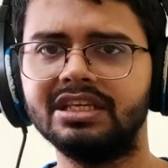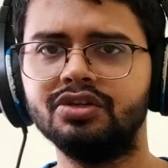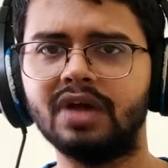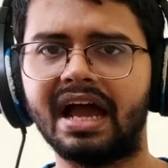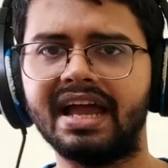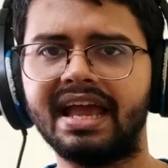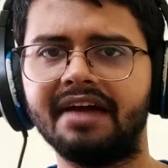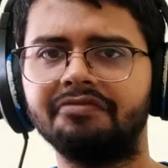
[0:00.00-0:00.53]

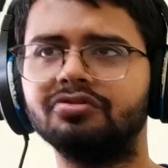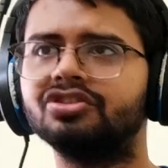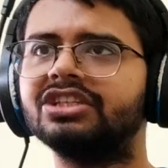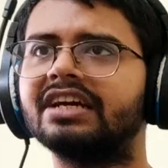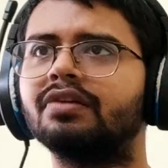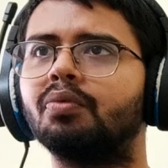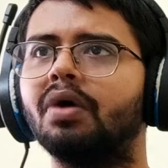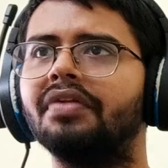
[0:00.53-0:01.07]
You, I have to
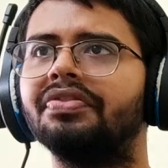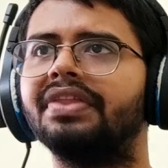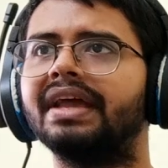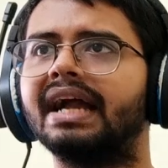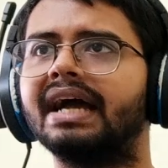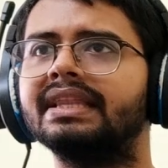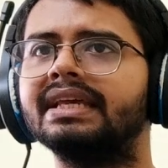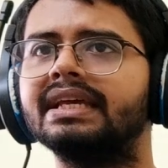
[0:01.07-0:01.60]
check one
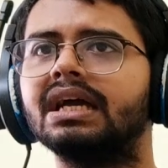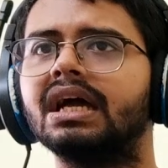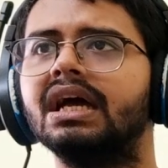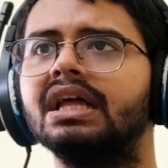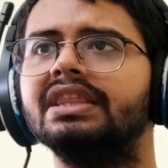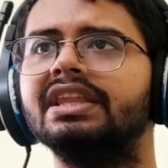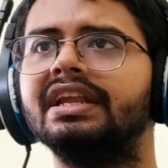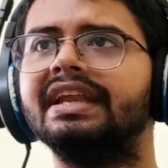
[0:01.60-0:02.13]
thing. I think
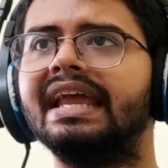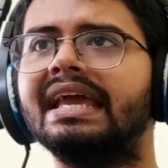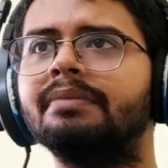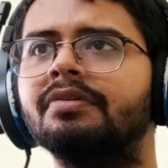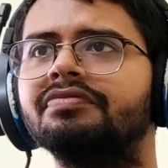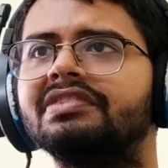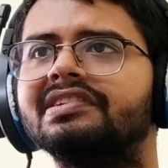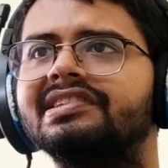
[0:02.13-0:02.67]
the
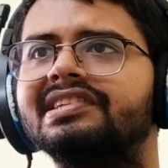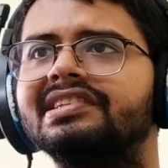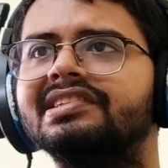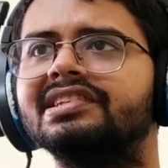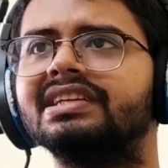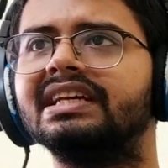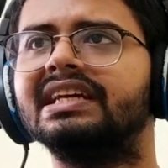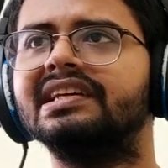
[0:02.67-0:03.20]
name of this
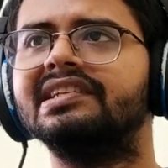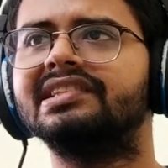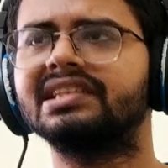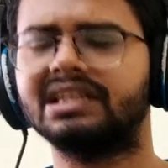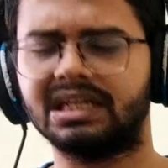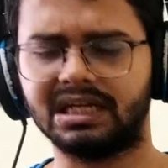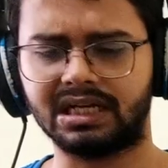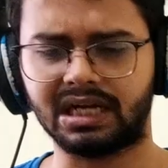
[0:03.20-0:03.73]
season
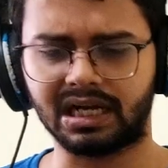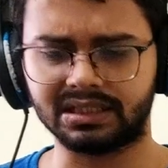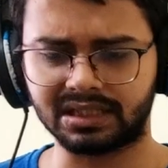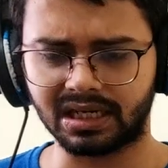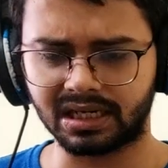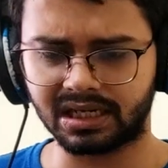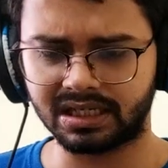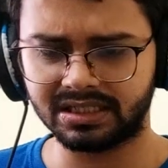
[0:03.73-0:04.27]
is
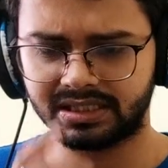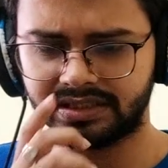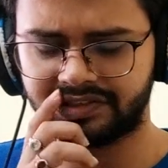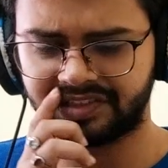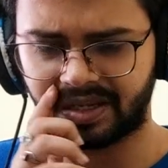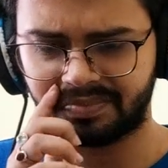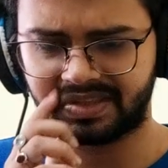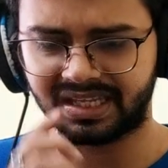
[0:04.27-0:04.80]
Katanakaji
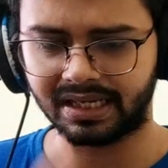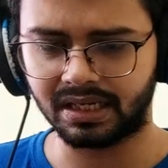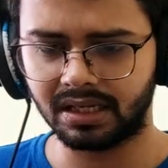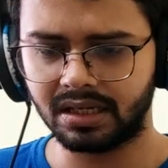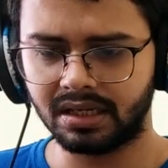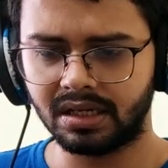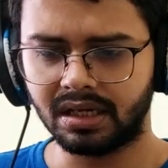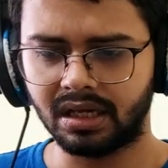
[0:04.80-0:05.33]
something.